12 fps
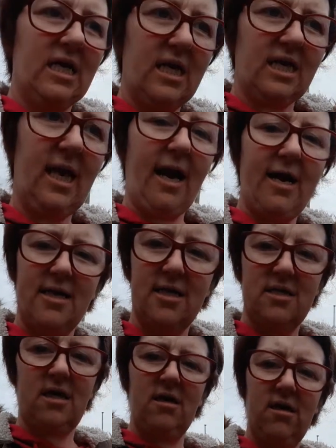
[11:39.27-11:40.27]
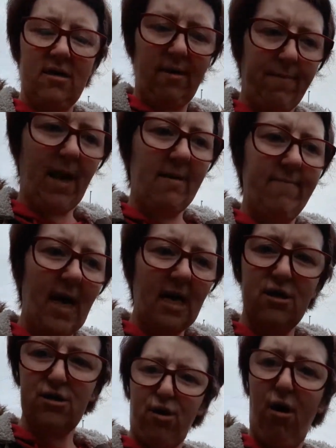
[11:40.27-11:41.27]
get the pen
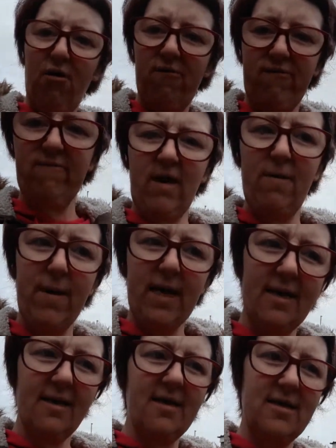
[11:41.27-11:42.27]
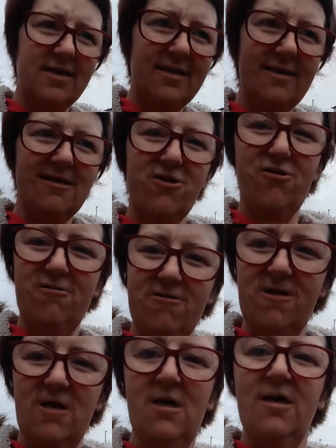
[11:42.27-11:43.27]
marks off, maybe in Asda too.
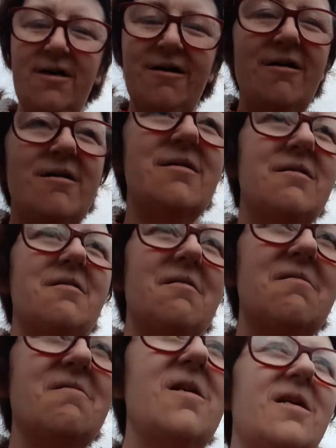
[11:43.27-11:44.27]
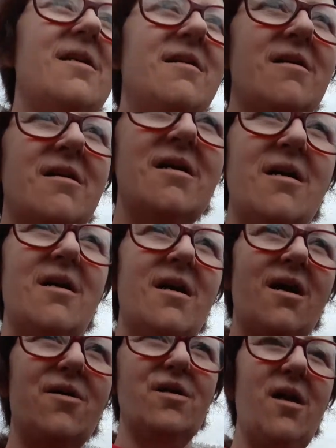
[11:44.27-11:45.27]
So I'm
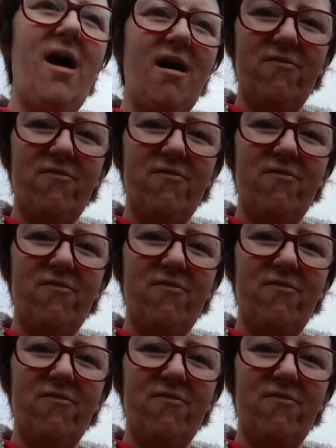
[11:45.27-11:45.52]
gonna have a